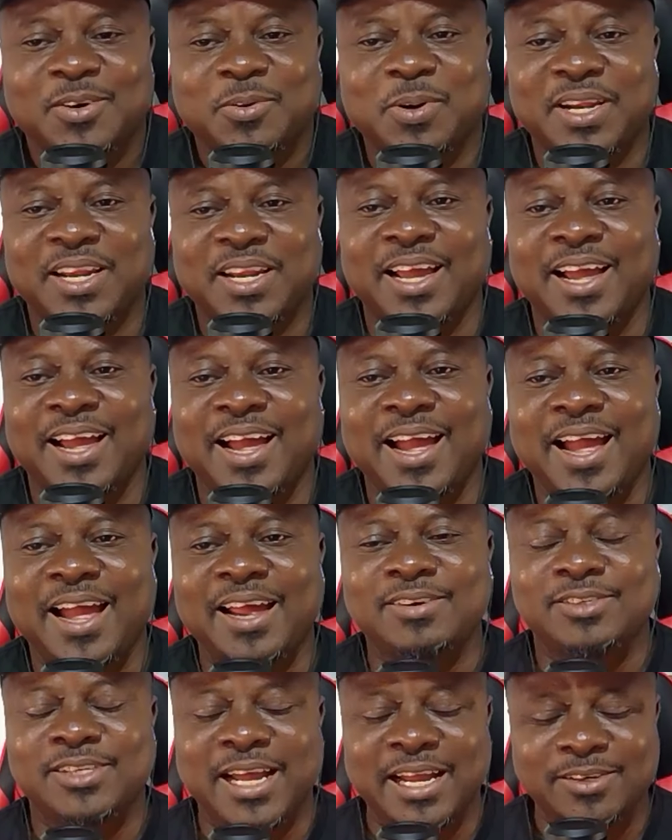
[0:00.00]
Well,
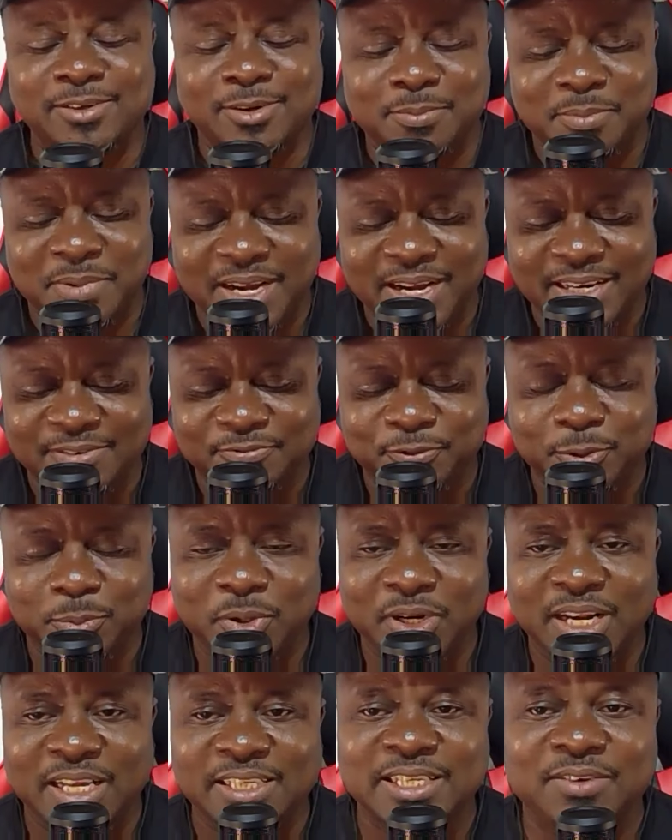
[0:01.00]
I don't mind
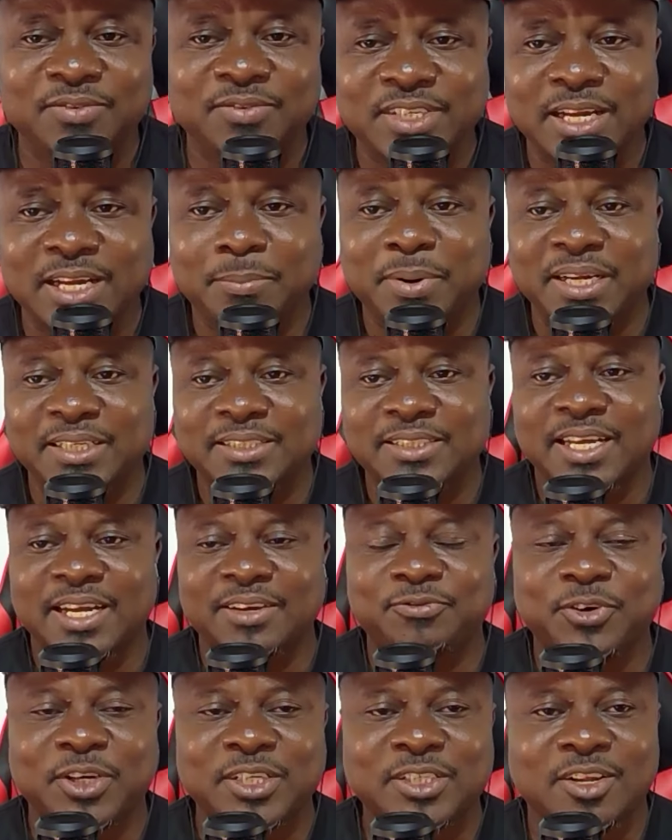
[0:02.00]
footballers having their bad
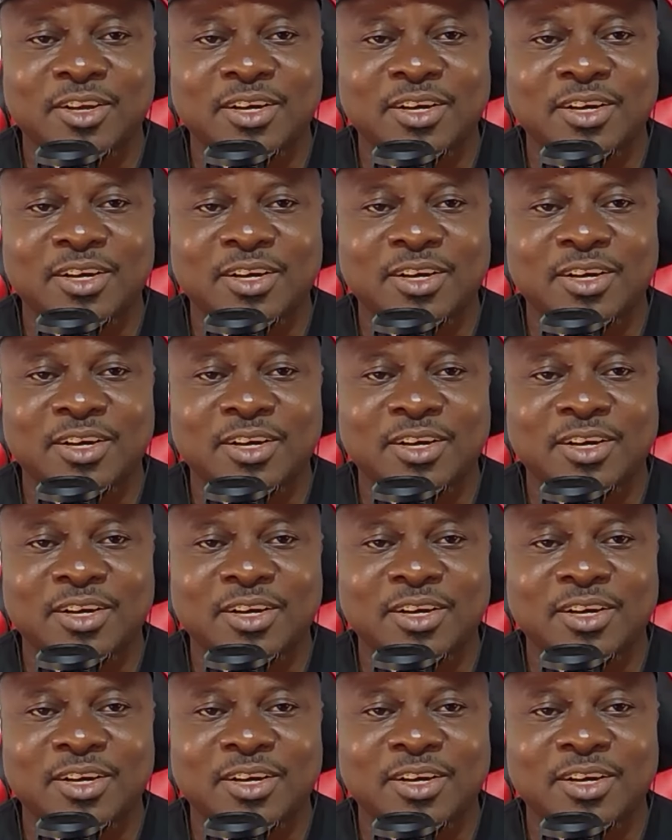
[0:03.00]
side for as